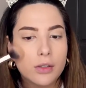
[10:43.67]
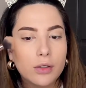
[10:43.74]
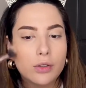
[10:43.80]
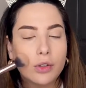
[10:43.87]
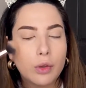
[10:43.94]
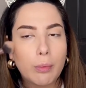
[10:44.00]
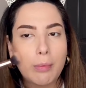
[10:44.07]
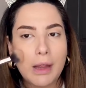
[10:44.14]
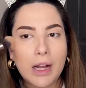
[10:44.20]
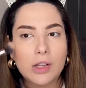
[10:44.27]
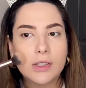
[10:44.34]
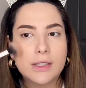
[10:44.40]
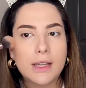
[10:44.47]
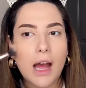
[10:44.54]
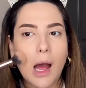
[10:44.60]
to build it
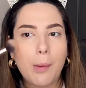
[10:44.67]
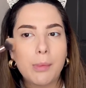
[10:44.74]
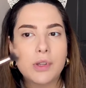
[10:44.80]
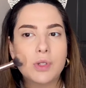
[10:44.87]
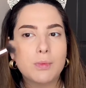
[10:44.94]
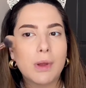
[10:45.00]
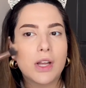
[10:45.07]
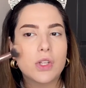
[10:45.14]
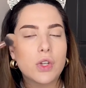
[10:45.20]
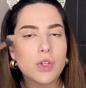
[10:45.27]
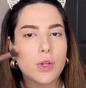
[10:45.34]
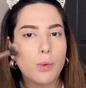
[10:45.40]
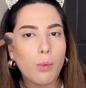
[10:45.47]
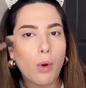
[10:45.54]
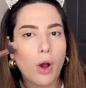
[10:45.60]
up as much as you
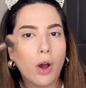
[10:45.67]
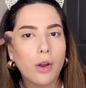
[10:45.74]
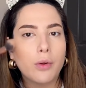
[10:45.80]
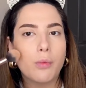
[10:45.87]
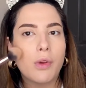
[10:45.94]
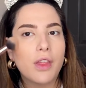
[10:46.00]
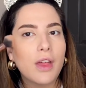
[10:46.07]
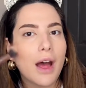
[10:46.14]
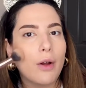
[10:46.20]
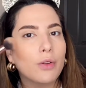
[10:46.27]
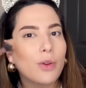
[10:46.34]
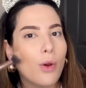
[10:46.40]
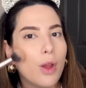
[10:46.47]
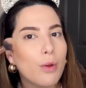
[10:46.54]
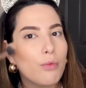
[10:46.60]
want without
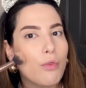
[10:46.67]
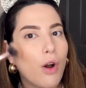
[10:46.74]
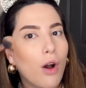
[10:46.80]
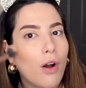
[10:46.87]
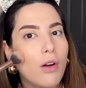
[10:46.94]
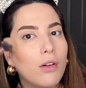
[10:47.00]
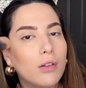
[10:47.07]
going wrong.